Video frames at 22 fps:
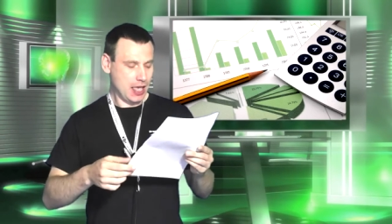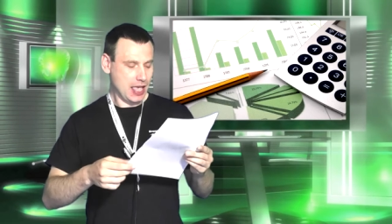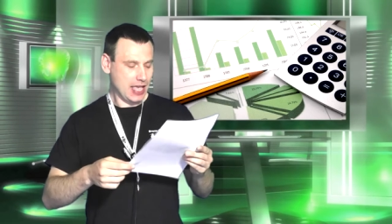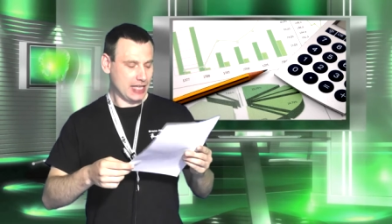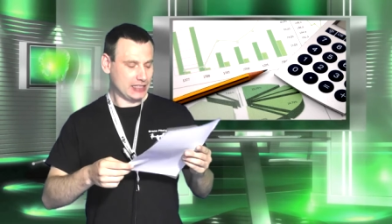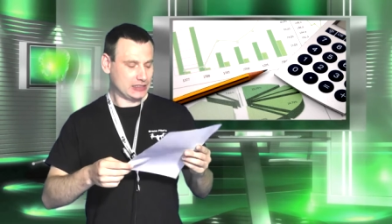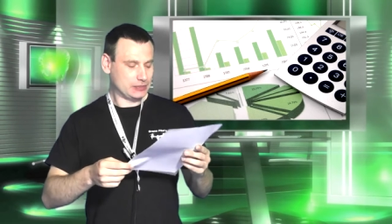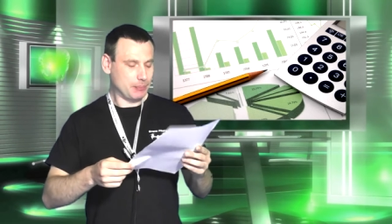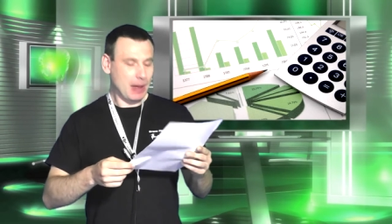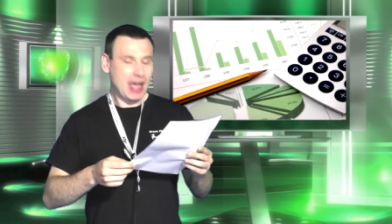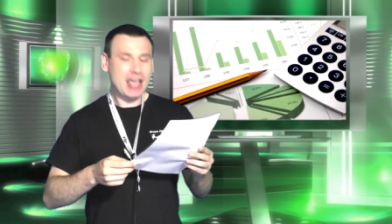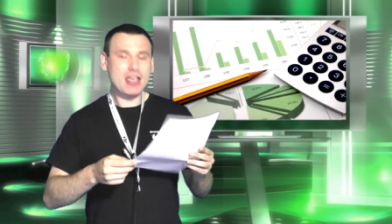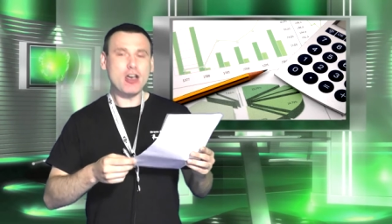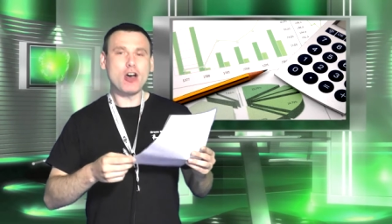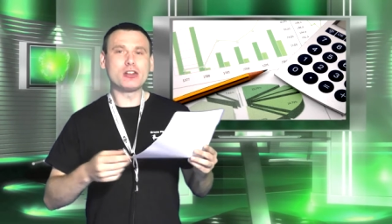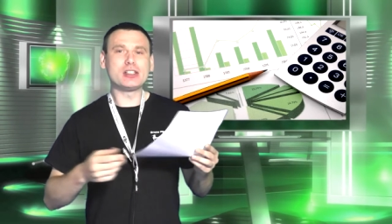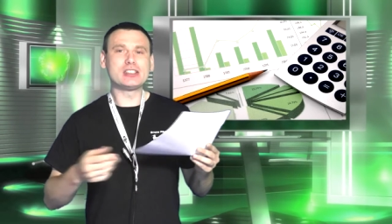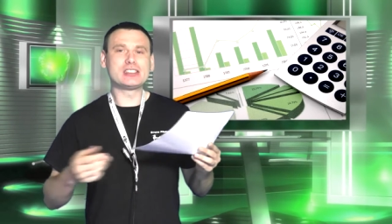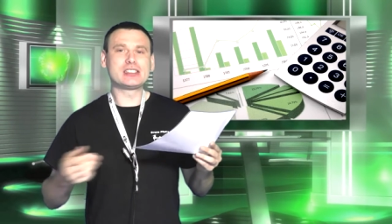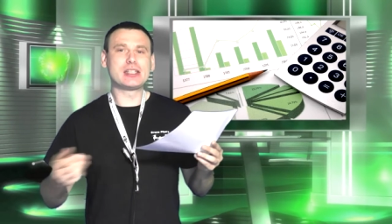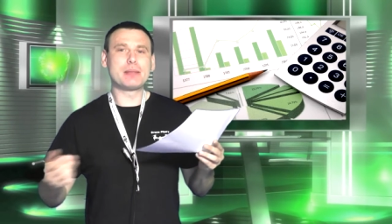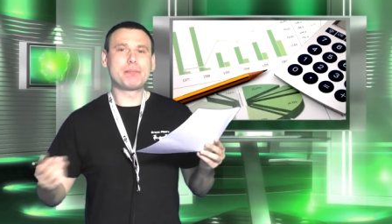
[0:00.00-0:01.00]
It's my
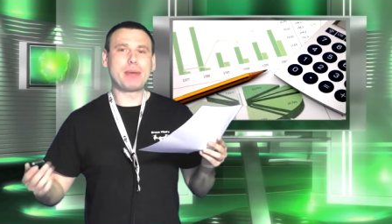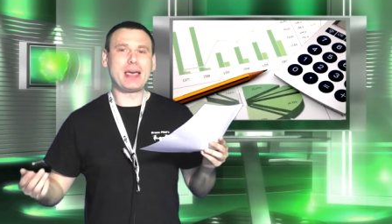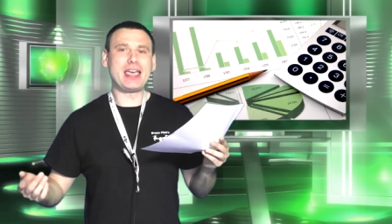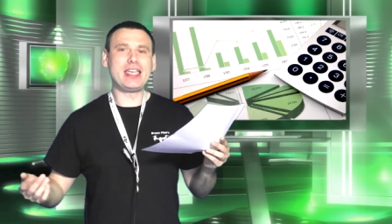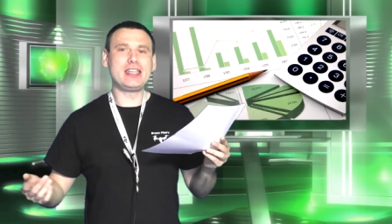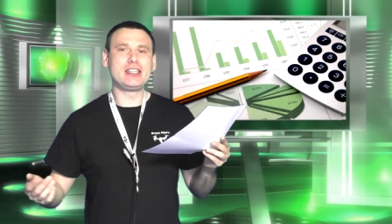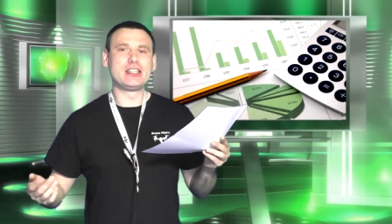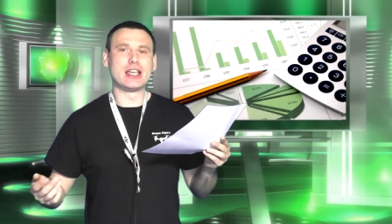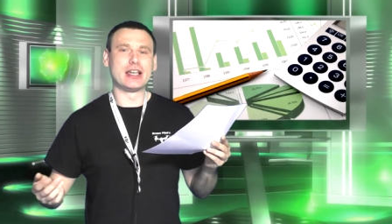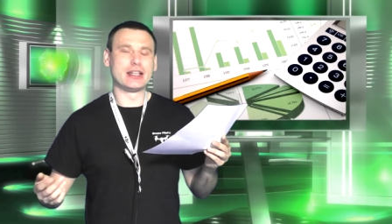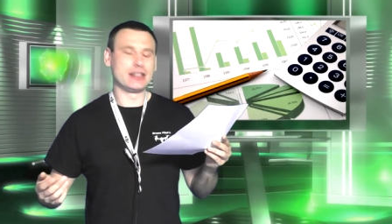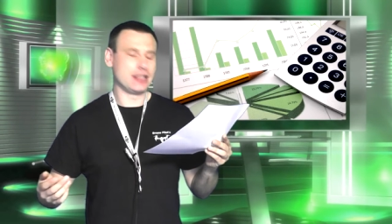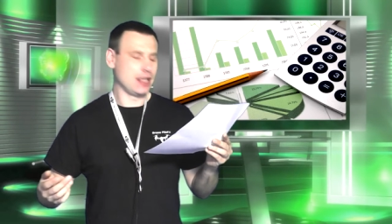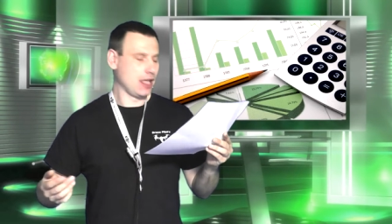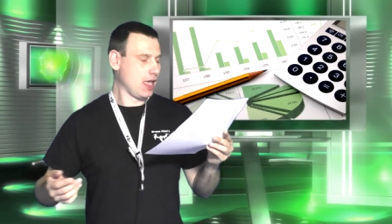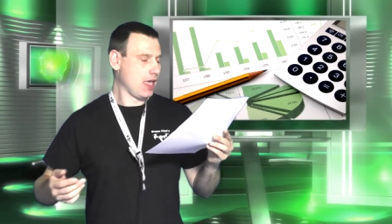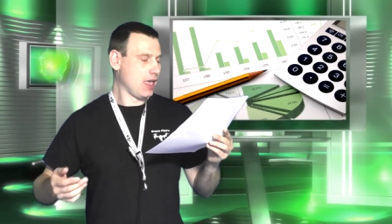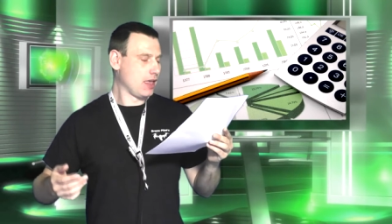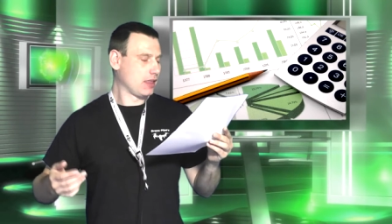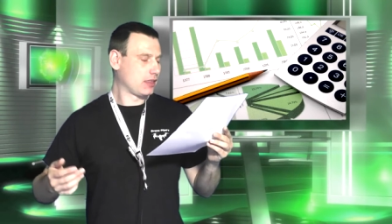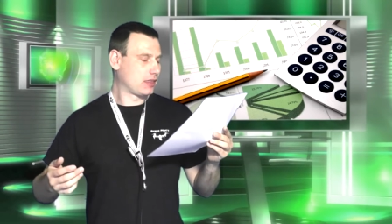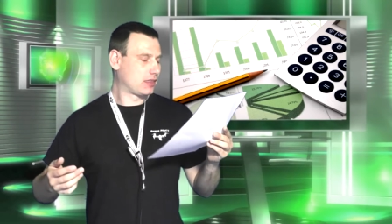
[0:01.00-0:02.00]
honest opinion
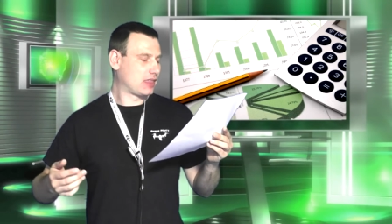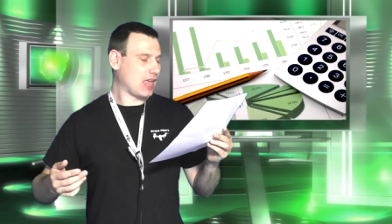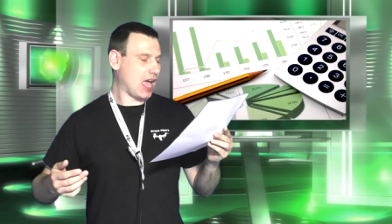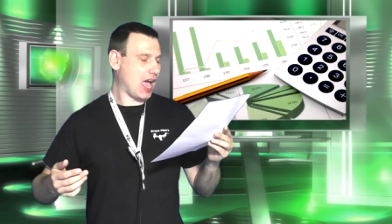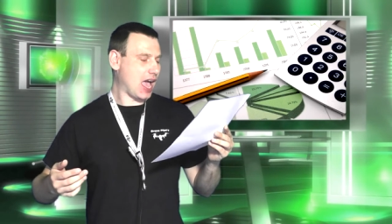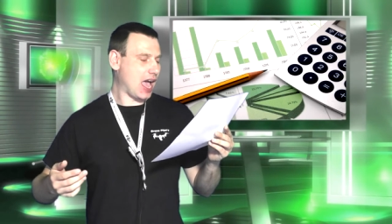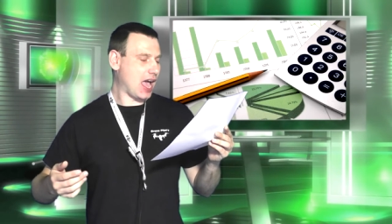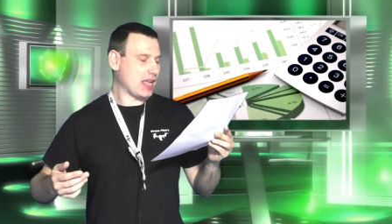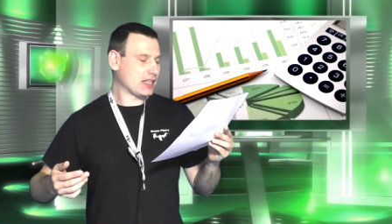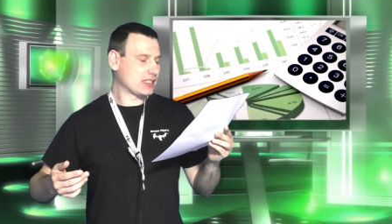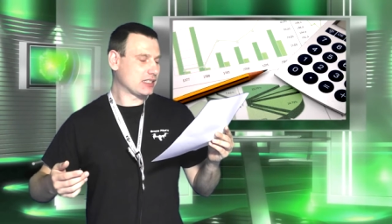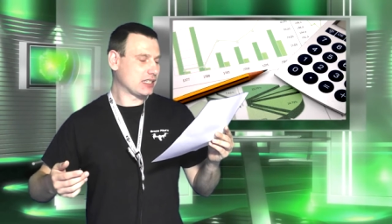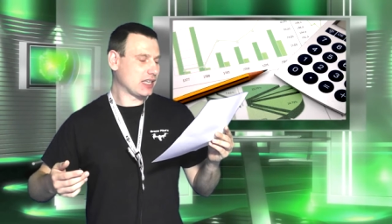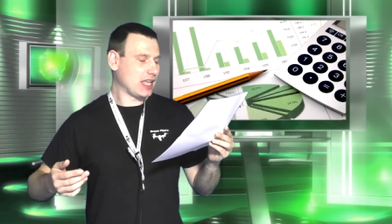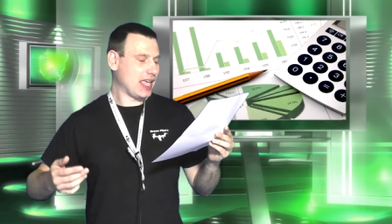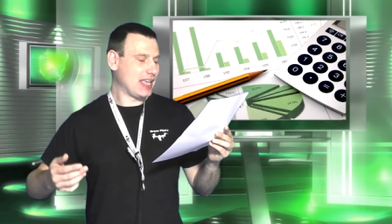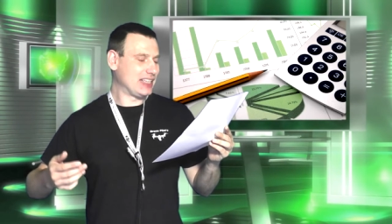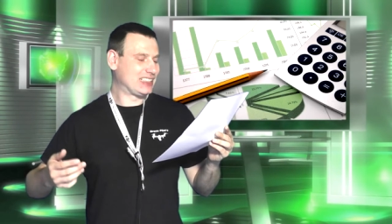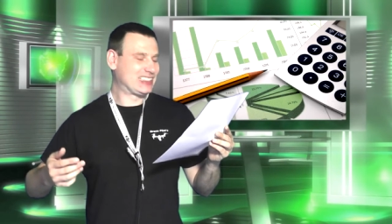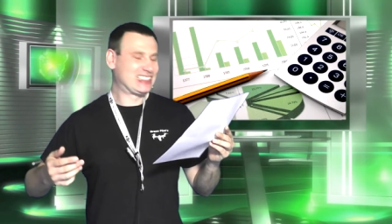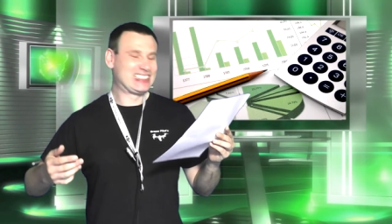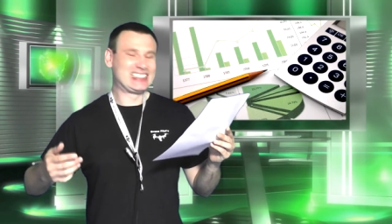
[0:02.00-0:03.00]
that
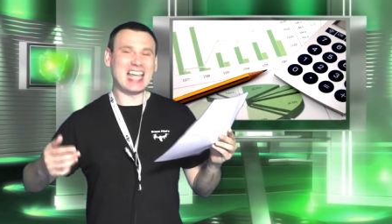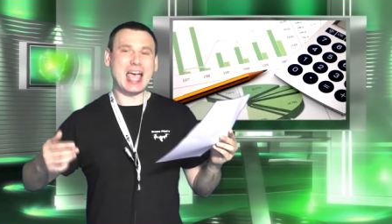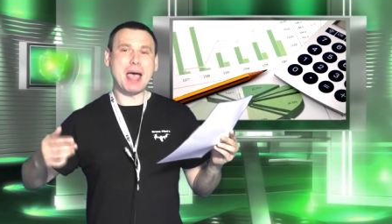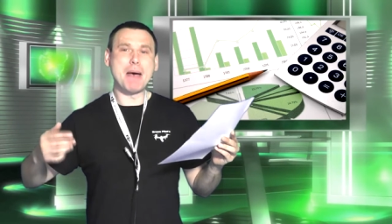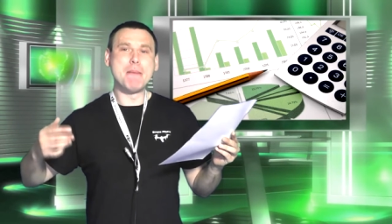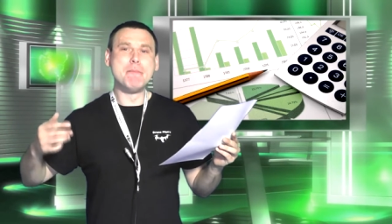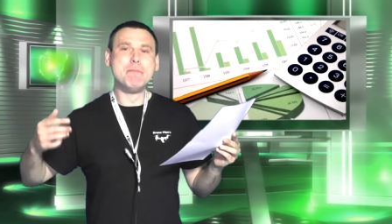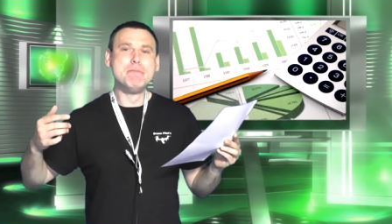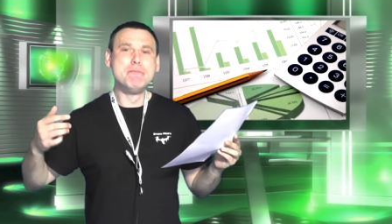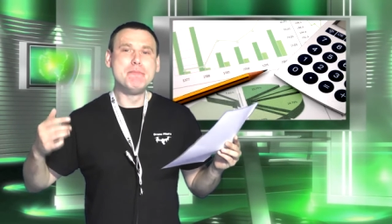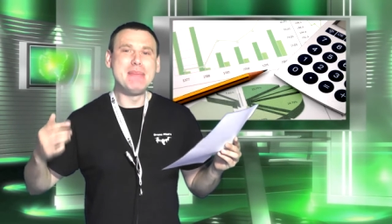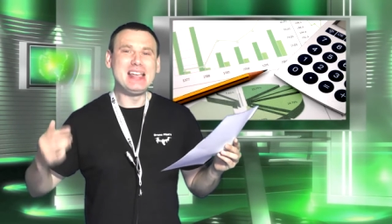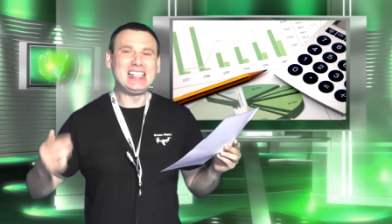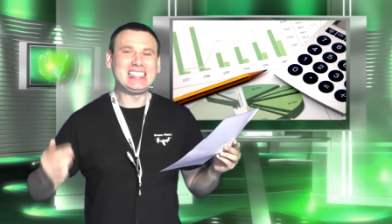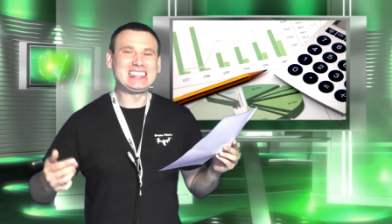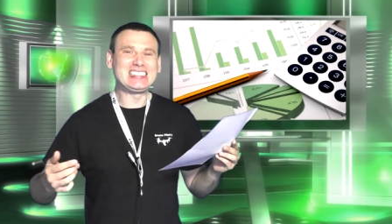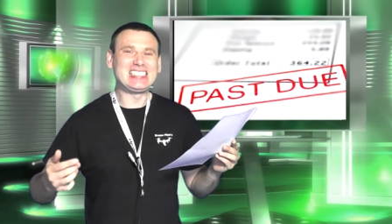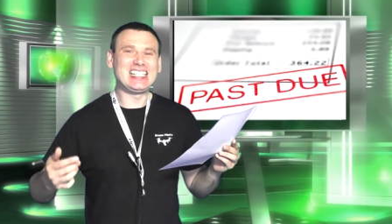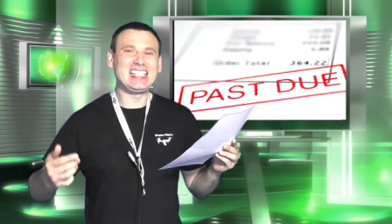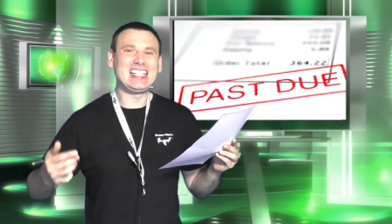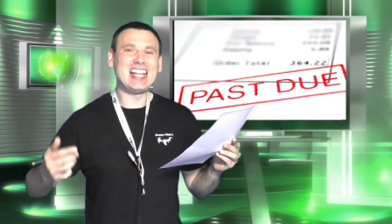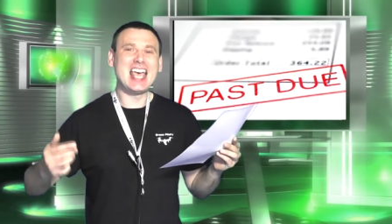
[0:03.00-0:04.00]
it's
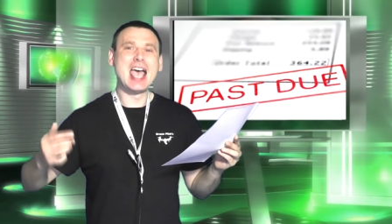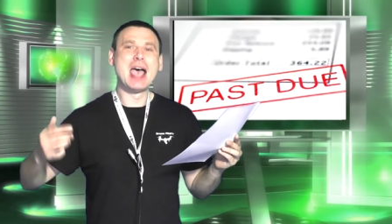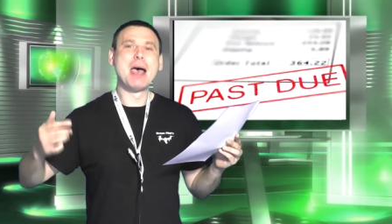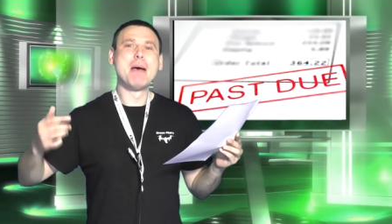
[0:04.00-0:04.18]
missing